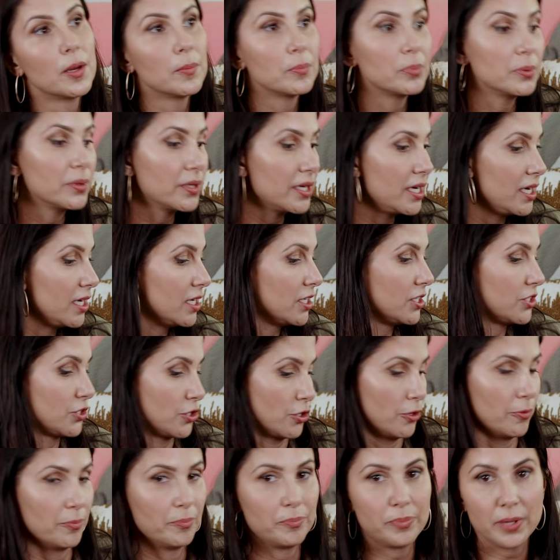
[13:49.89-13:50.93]
bleach
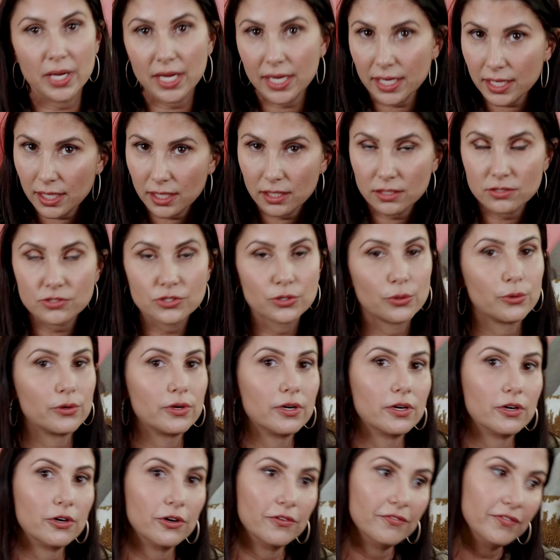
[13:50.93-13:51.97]
or baking soda
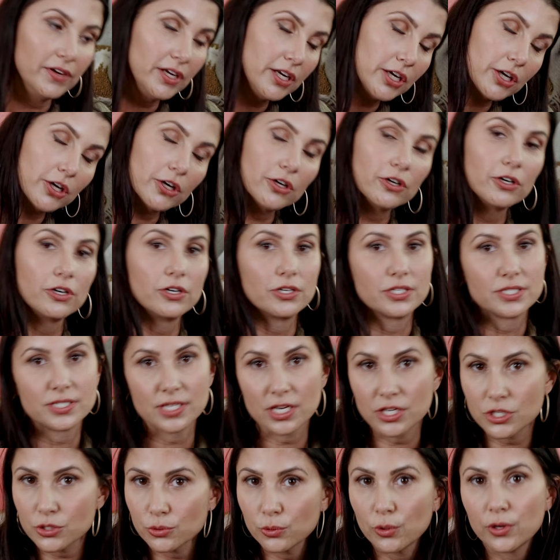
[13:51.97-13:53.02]
or vinegar or
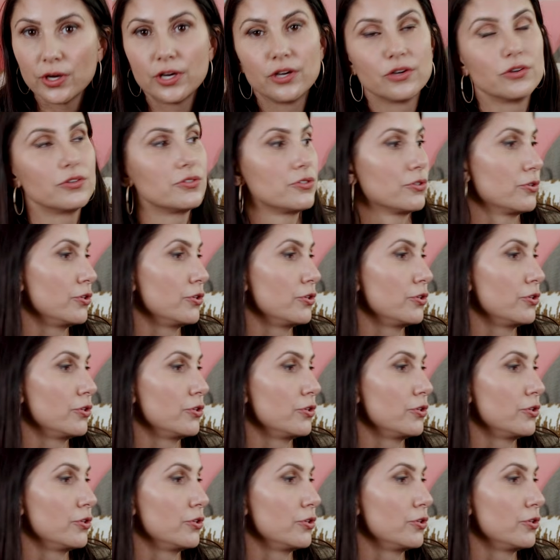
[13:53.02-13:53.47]
essential oils,